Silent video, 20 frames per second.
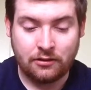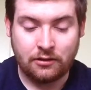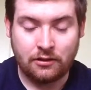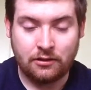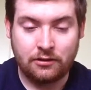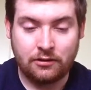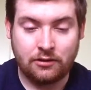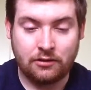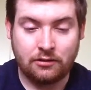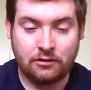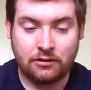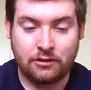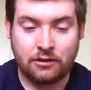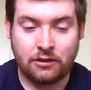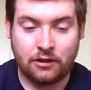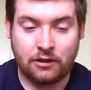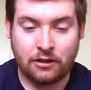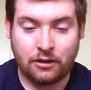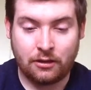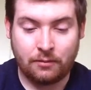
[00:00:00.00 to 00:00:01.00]
So, let's
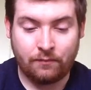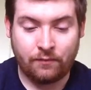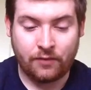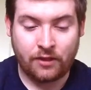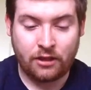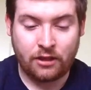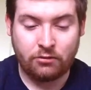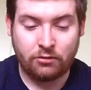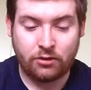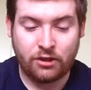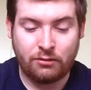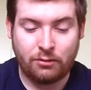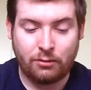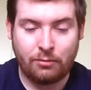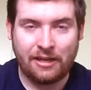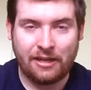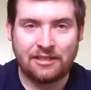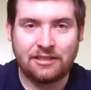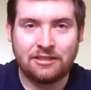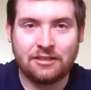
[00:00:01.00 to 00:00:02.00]
see. Um, two, two more
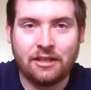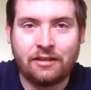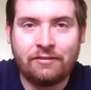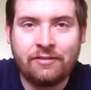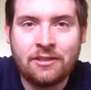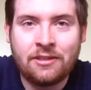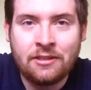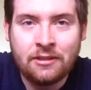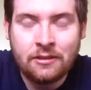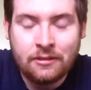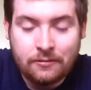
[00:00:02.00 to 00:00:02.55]
matches left.